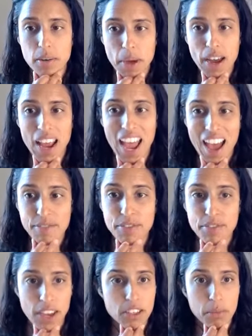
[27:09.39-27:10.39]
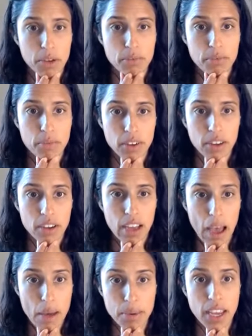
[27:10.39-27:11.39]
about half of eczema from
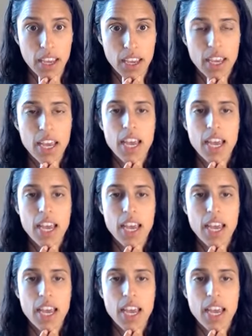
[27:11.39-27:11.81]
happening.